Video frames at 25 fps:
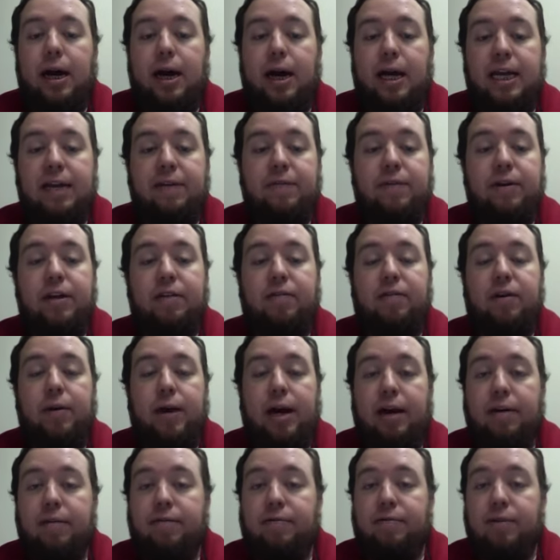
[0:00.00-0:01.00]
even if you
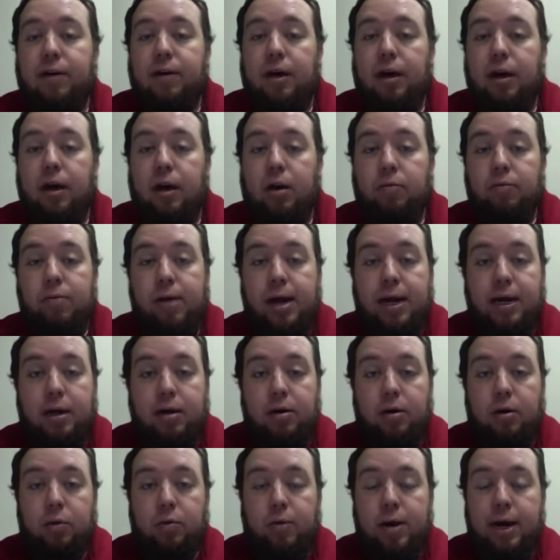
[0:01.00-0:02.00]
have read it
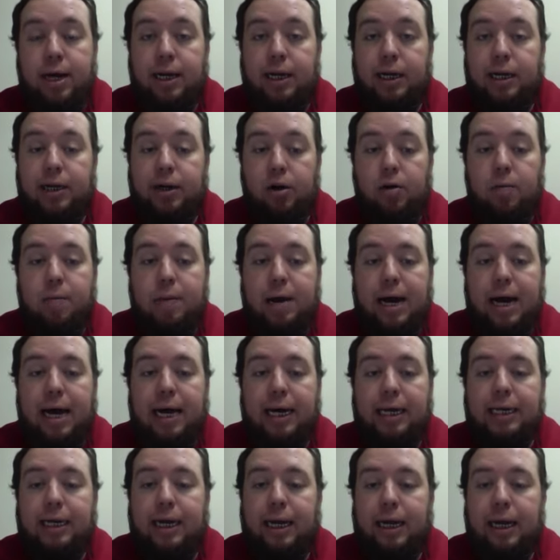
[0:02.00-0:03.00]
already, go
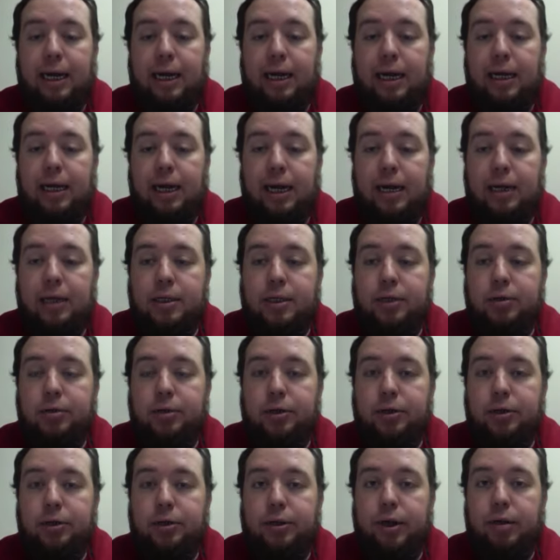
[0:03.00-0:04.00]
back and as soon
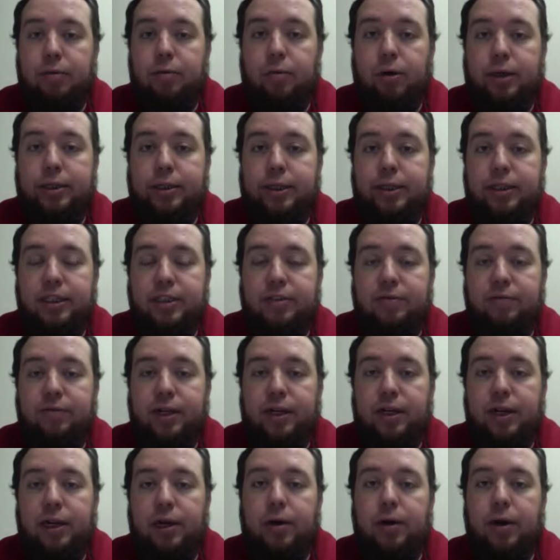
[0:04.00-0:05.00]
as you're done watching this
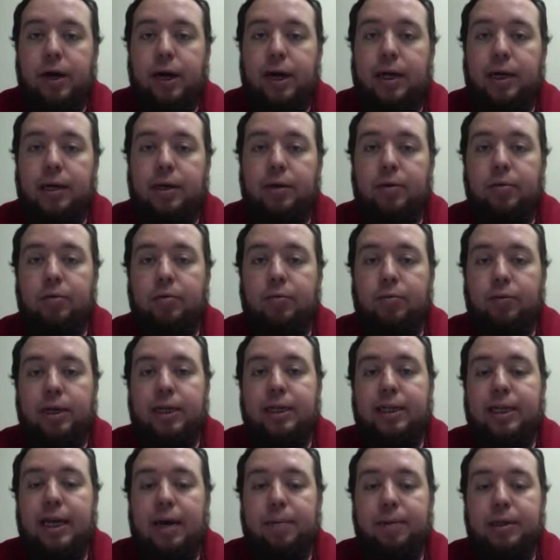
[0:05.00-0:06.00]
video and
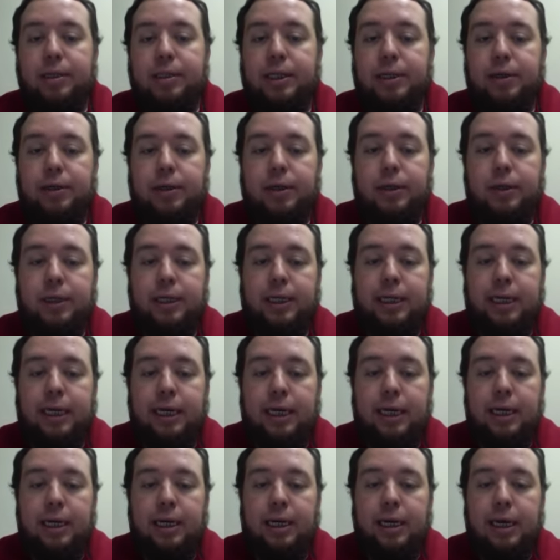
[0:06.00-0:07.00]
read that material
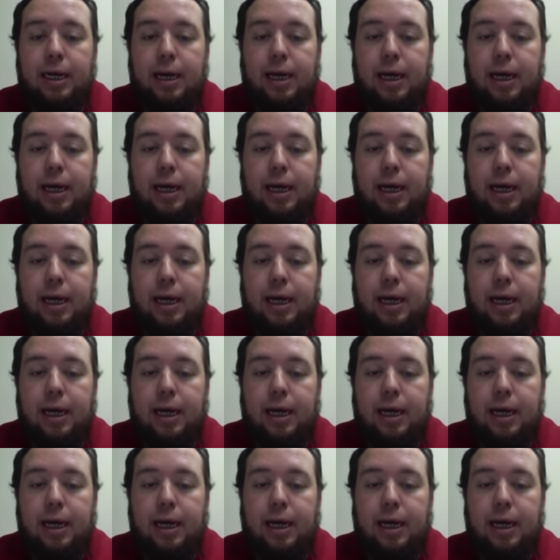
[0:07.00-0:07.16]
again.